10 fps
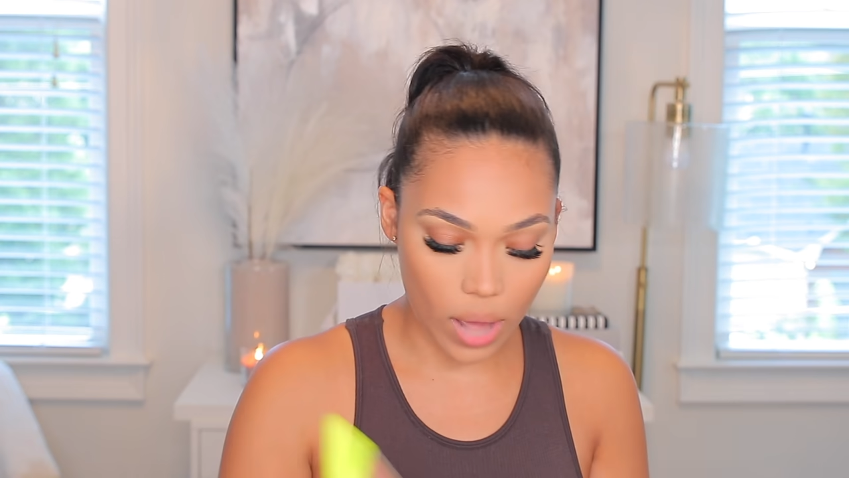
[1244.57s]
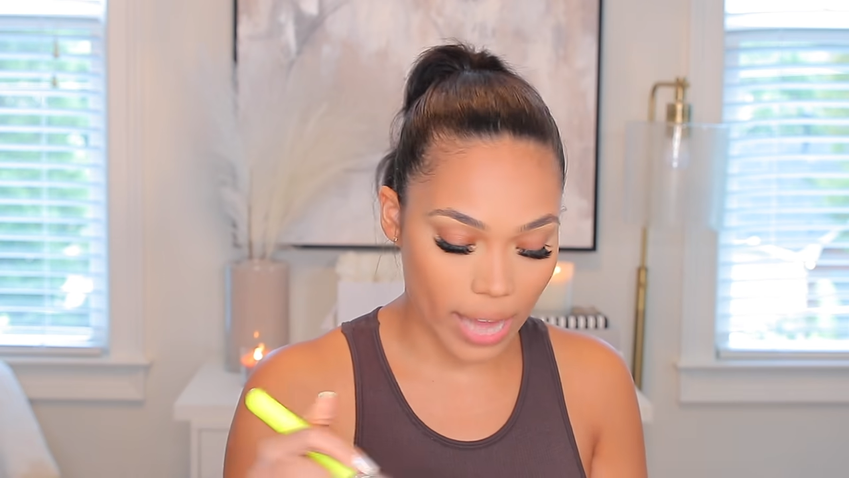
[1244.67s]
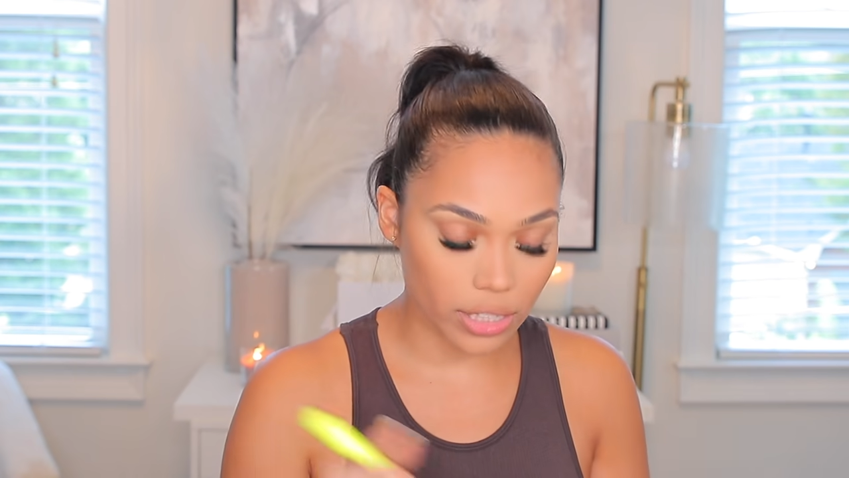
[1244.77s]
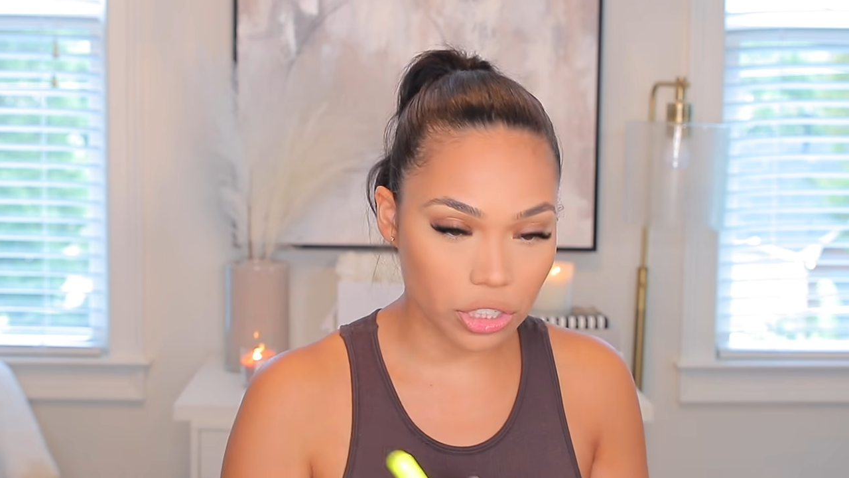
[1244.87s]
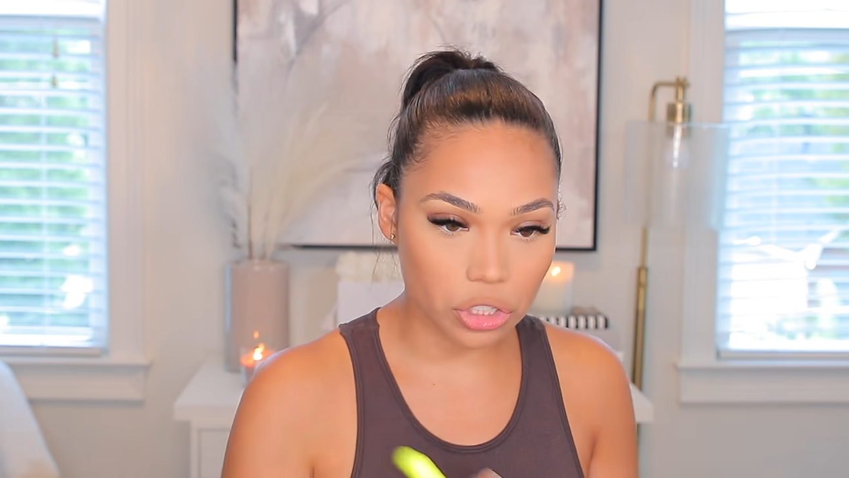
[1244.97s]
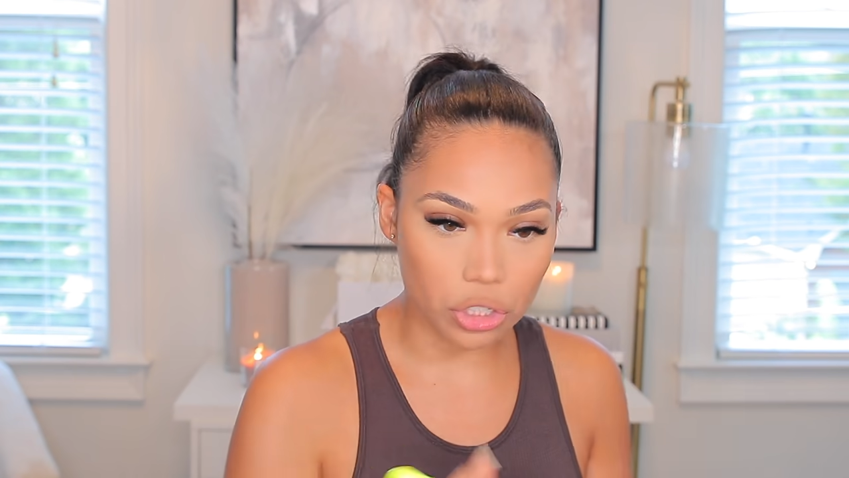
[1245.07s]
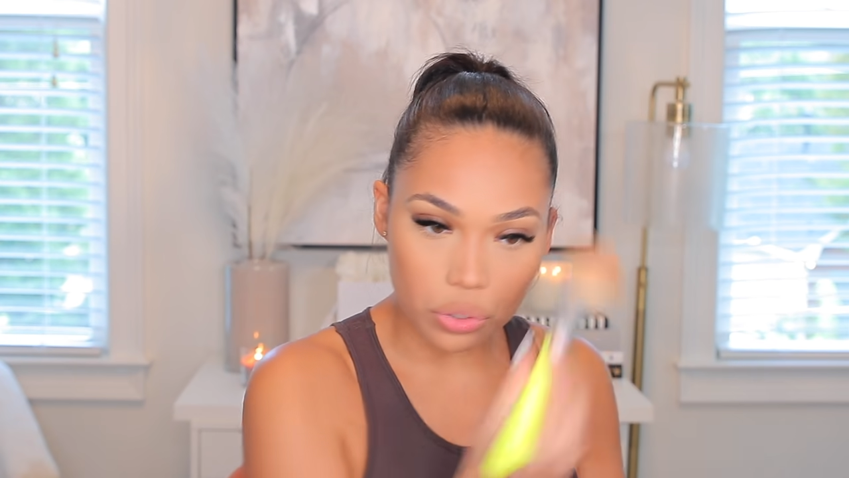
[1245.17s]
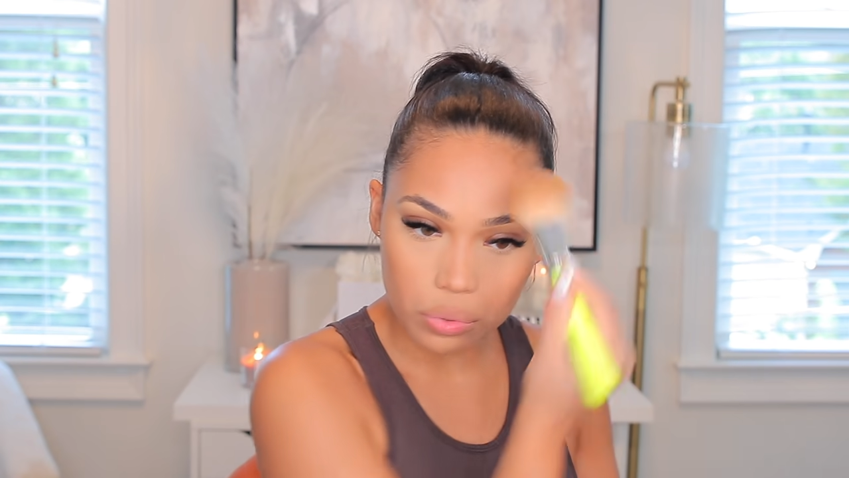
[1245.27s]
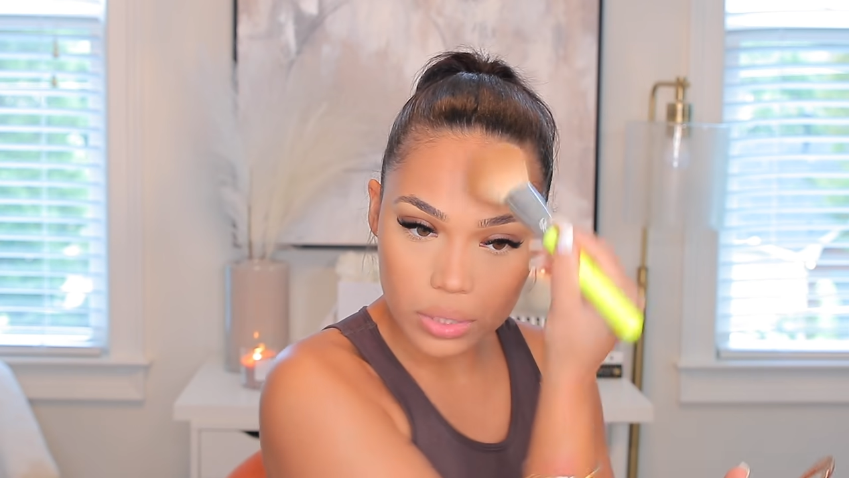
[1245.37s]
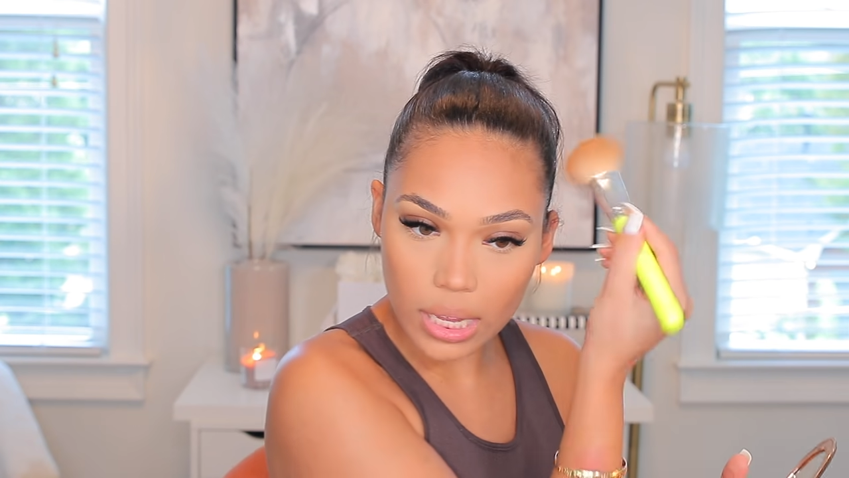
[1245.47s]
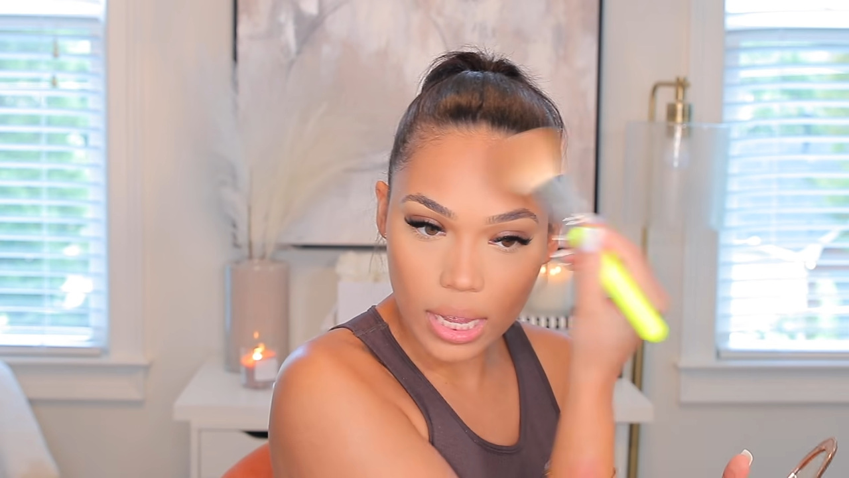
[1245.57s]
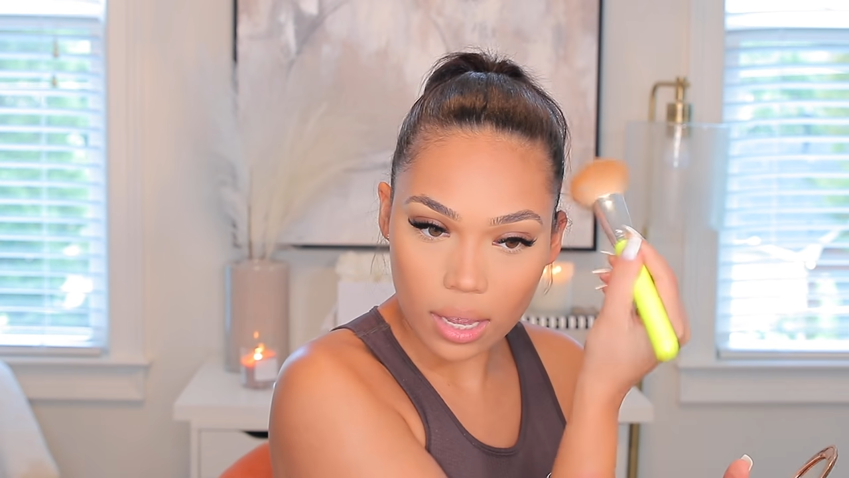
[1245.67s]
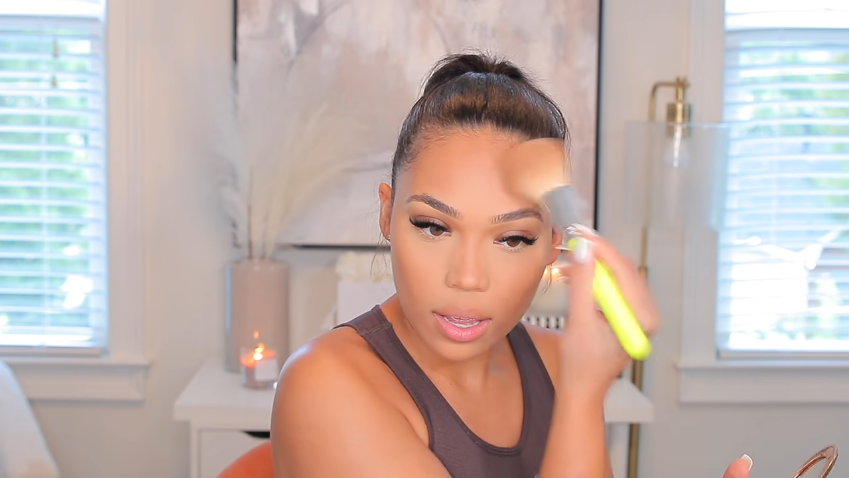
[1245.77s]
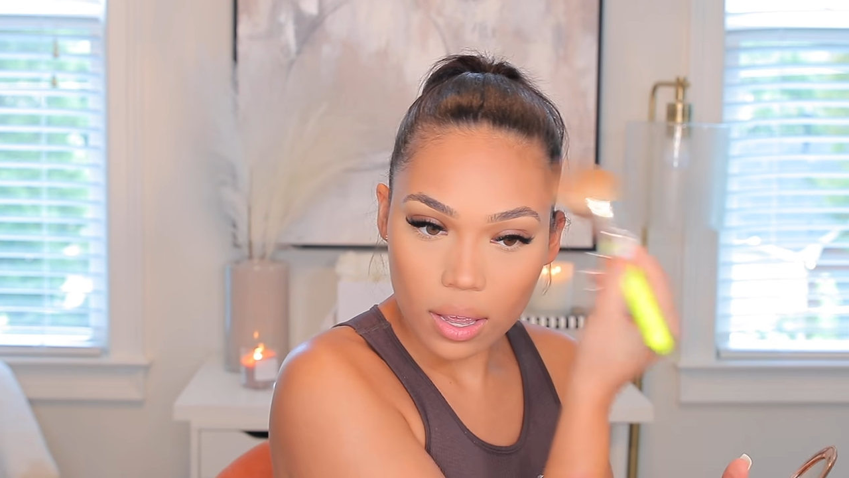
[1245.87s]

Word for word: I just use it